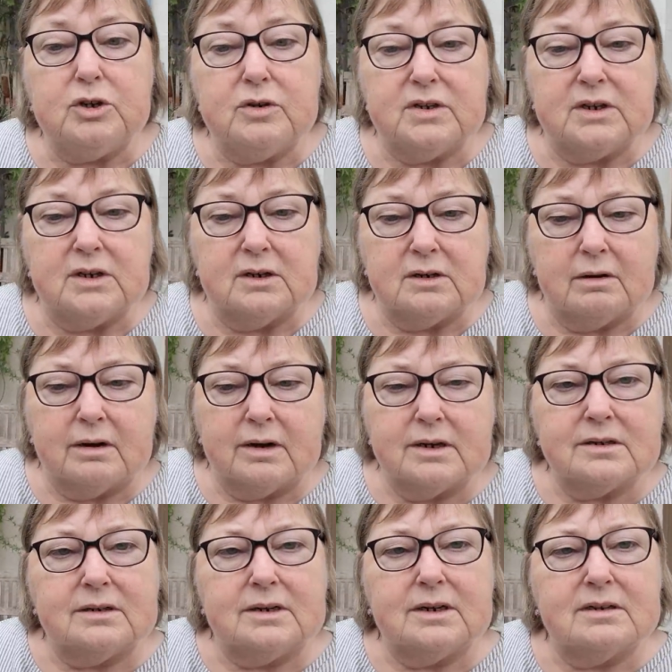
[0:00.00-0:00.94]
using a
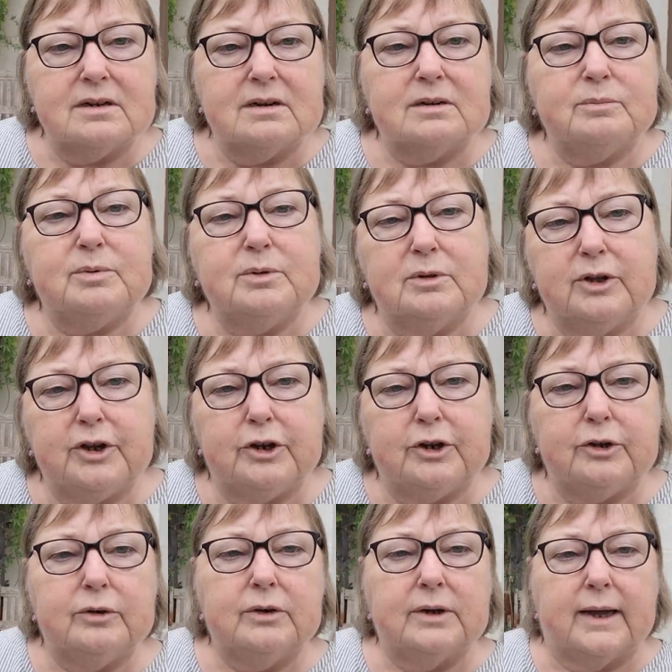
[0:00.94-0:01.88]
guy as an example
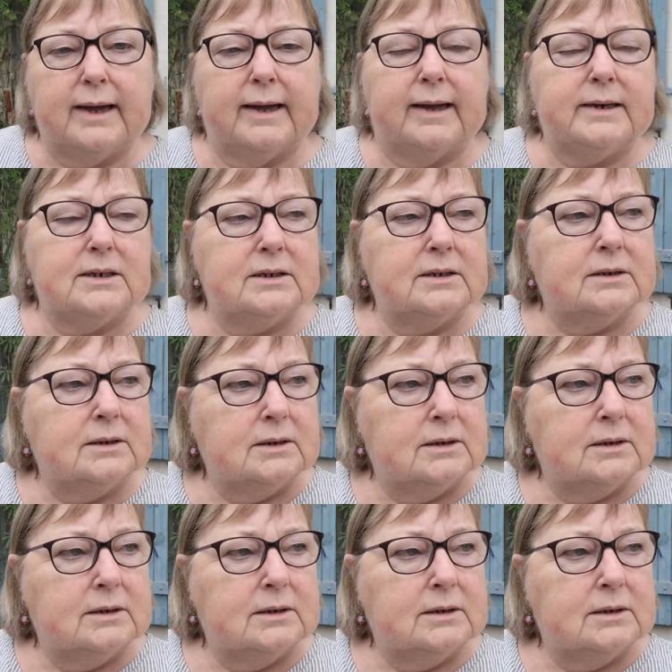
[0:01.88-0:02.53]
who had